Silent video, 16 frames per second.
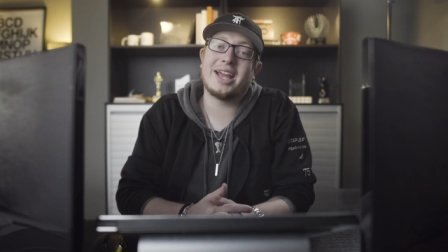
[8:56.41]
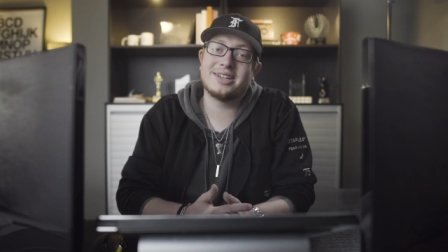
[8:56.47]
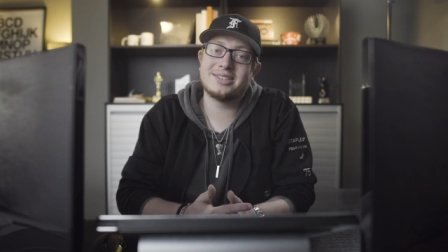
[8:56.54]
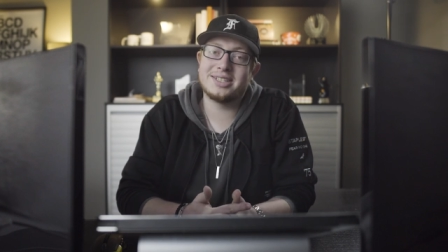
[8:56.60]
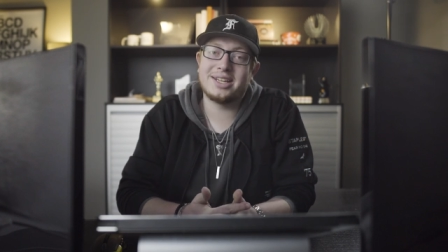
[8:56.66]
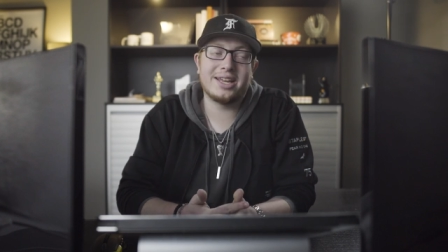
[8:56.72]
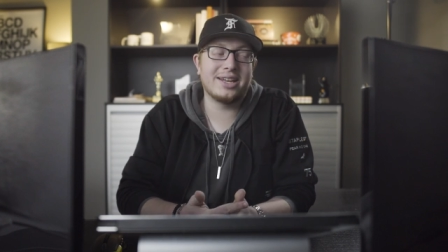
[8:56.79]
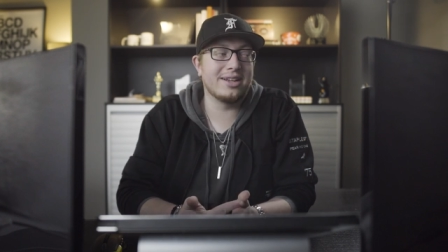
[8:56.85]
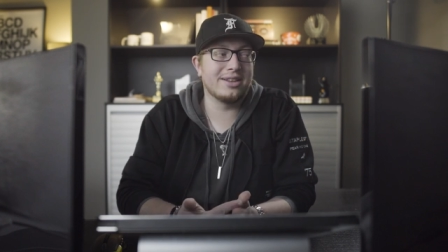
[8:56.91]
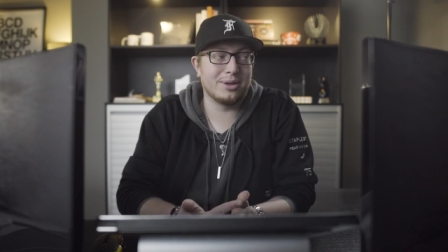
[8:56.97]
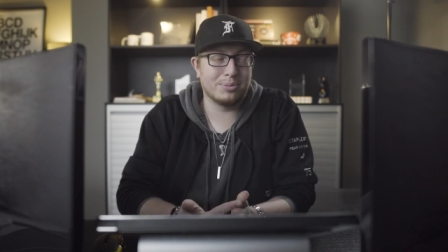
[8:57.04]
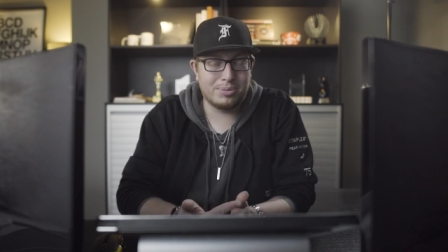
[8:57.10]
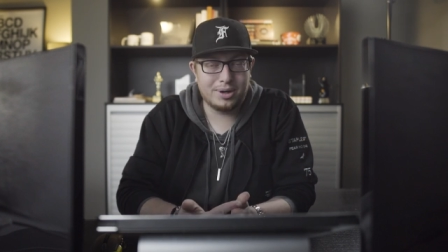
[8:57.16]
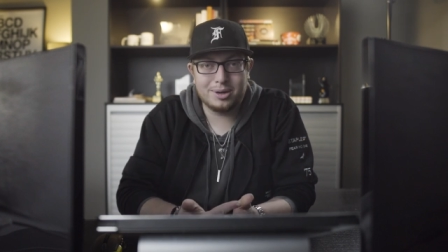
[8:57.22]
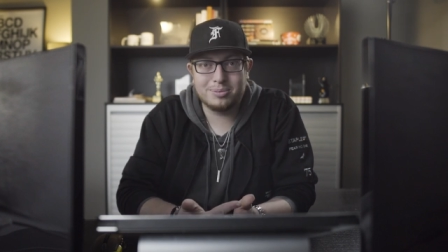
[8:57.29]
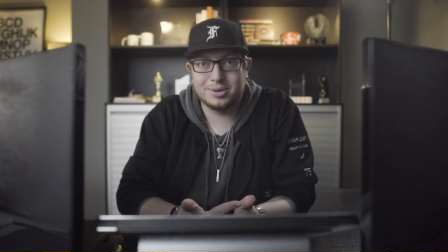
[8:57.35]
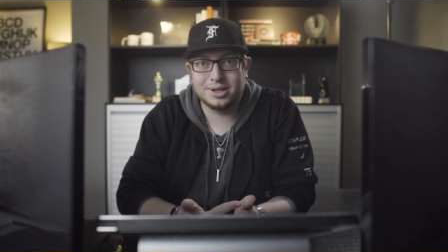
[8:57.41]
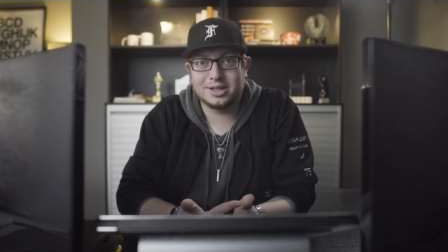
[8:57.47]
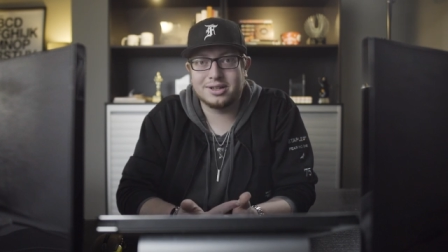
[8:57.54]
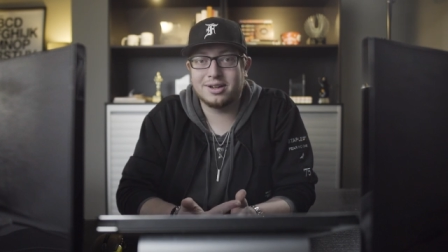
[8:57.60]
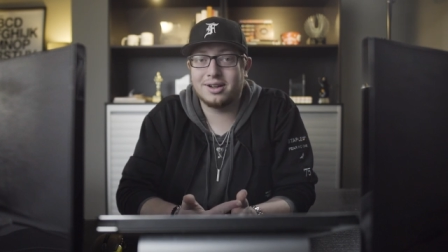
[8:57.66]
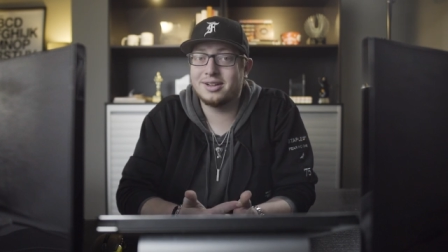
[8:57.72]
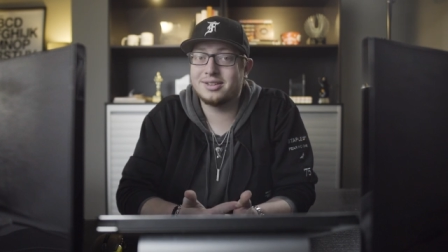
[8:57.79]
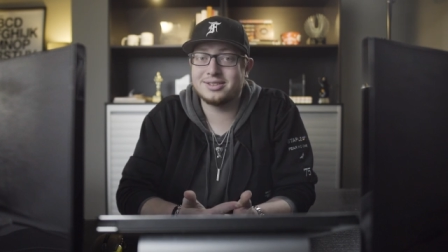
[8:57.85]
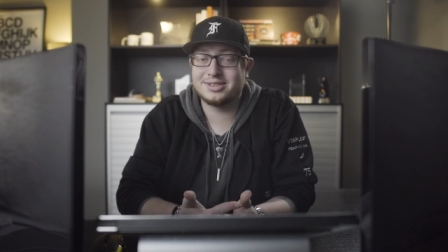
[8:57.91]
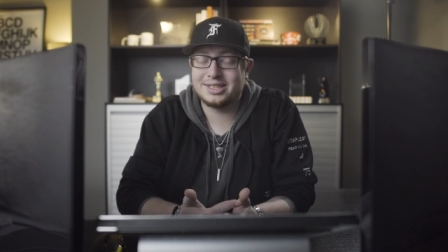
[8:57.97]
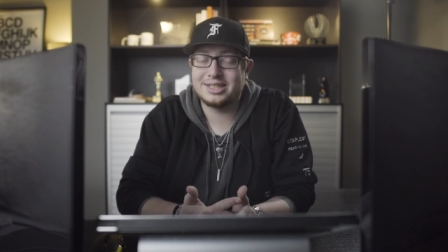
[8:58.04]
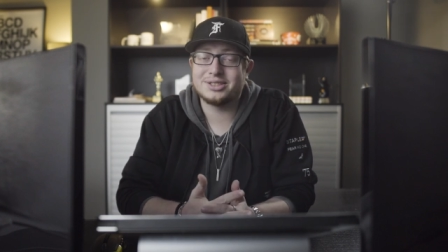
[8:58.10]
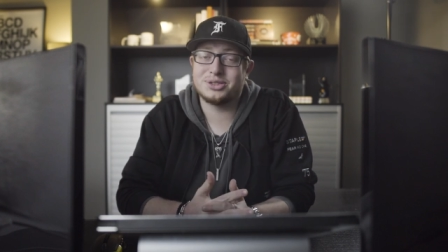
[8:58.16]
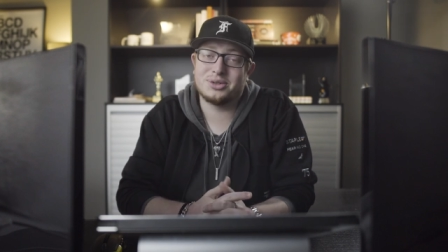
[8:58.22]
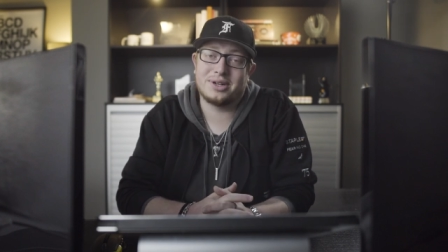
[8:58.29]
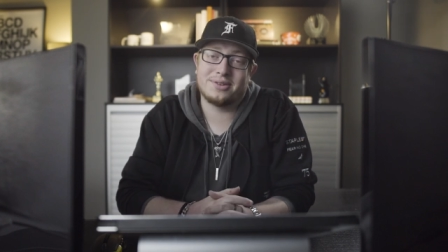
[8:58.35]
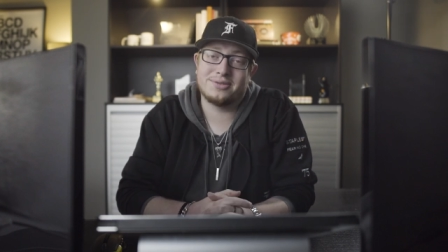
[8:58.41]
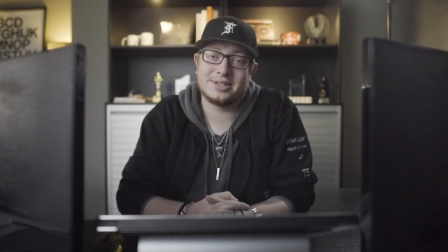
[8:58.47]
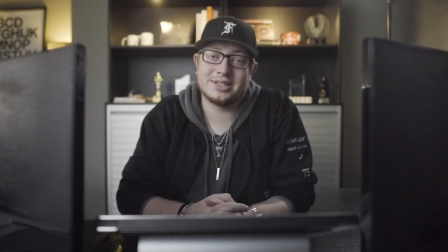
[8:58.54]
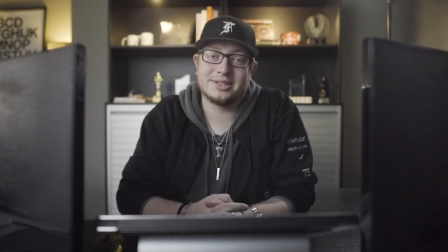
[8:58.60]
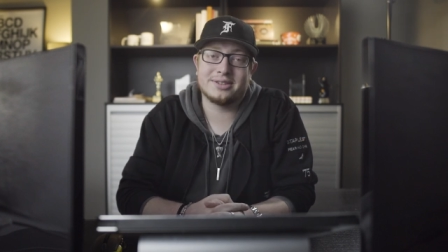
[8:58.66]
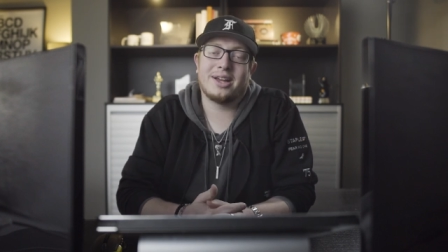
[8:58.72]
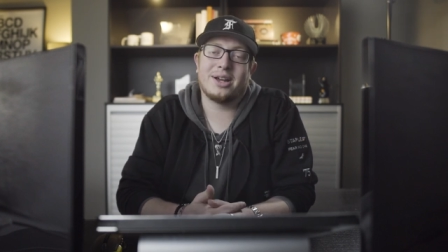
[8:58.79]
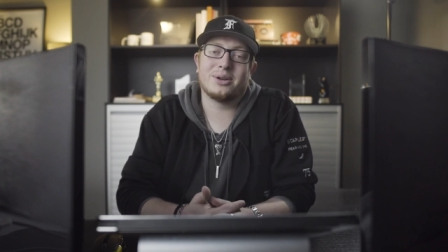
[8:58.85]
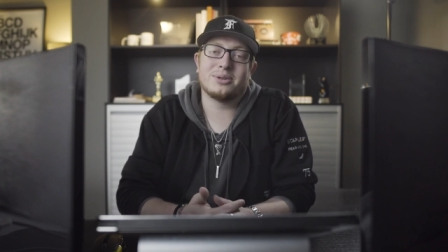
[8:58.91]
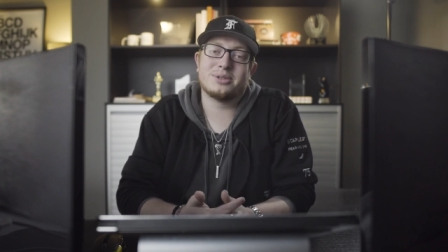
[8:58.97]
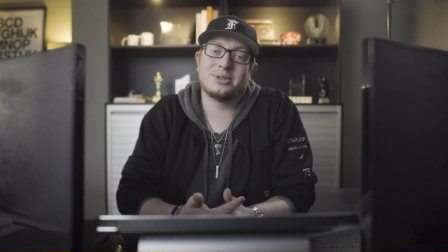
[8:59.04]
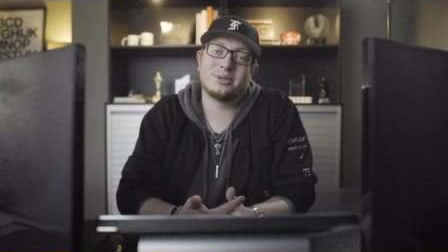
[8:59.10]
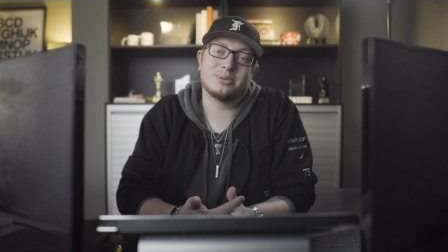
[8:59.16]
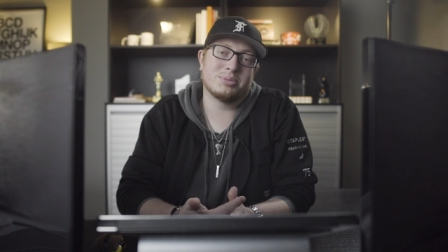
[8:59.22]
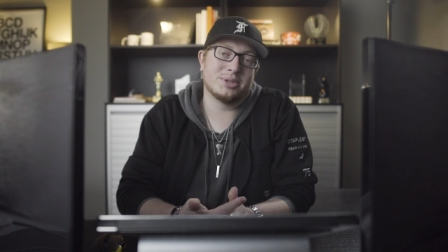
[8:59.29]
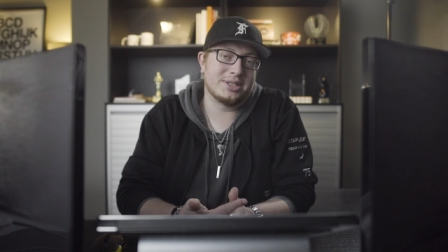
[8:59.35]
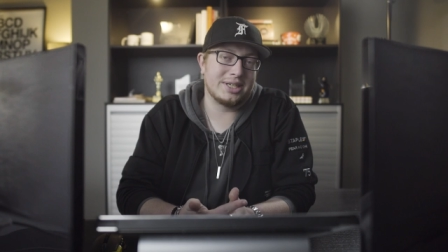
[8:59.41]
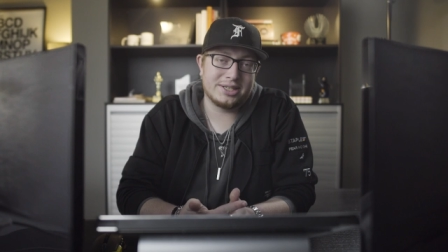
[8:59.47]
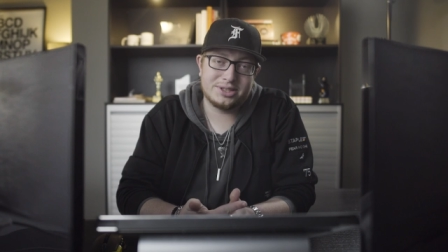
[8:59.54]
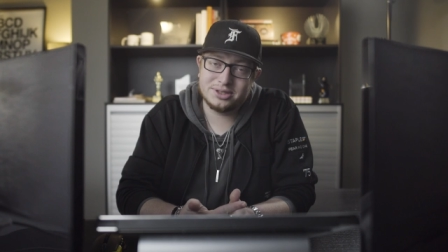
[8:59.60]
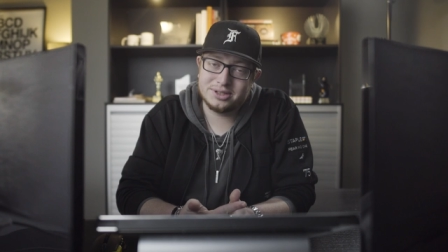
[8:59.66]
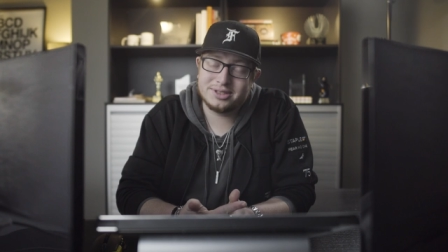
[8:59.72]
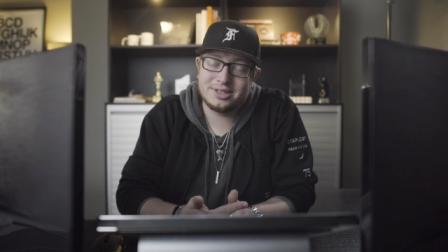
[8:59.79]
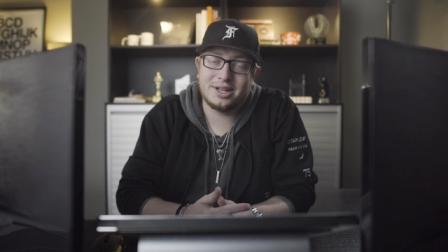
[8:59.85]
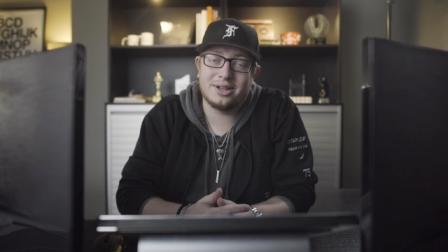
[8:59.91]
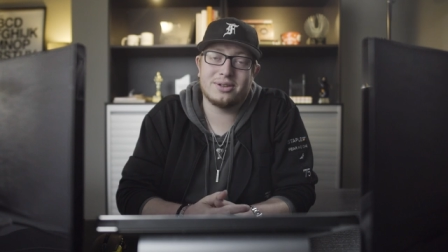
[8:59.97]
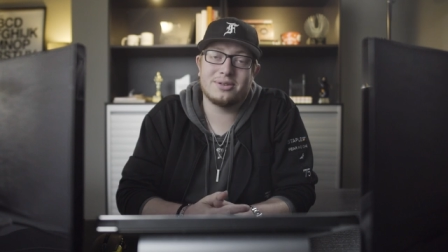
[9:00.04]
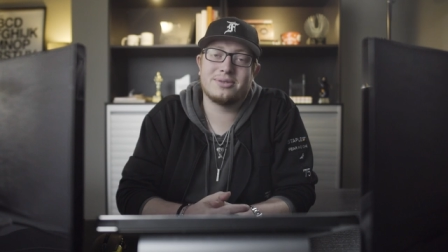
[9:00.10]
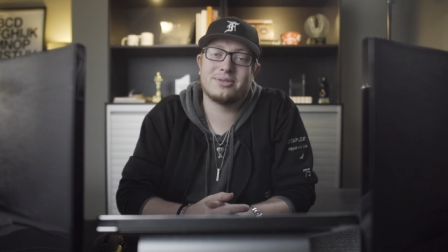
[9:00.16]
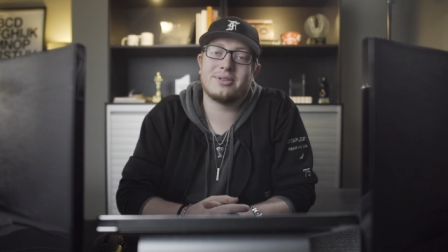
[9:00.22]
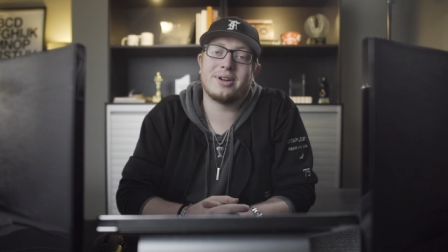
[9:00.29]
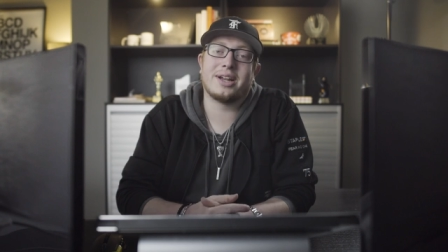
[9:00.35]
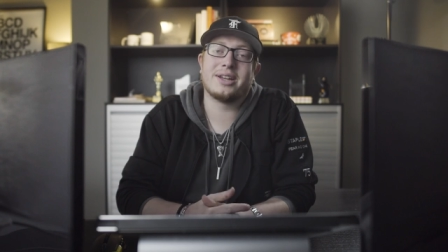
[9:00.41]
educating the public on sex trafficking, how to protect yourself,